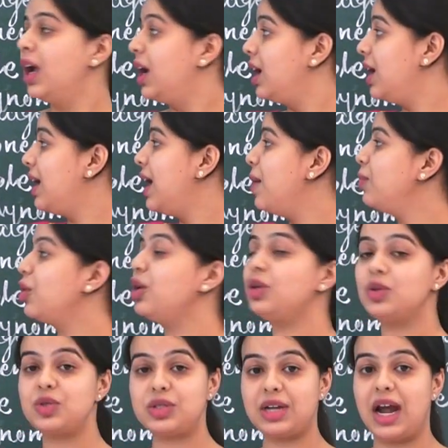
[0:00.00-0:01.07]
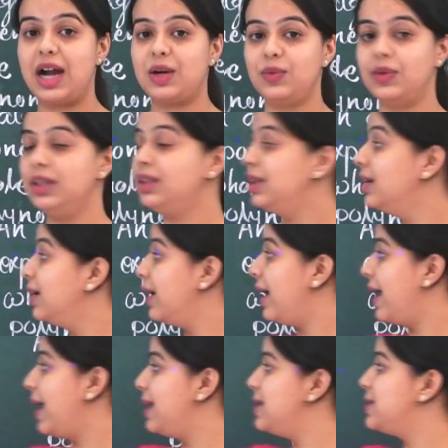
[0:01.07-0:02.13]
Here I am going to start with
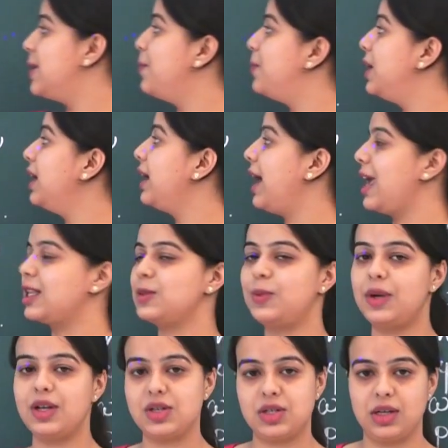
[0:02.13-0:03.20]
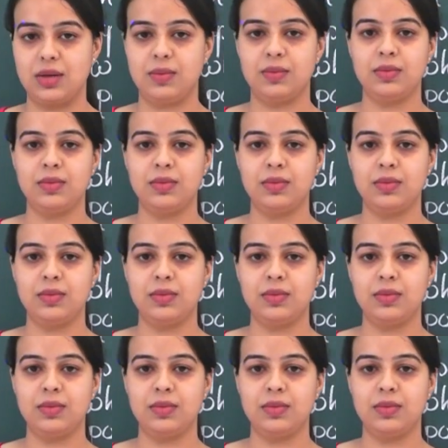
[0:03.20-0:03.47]
algebraic expression.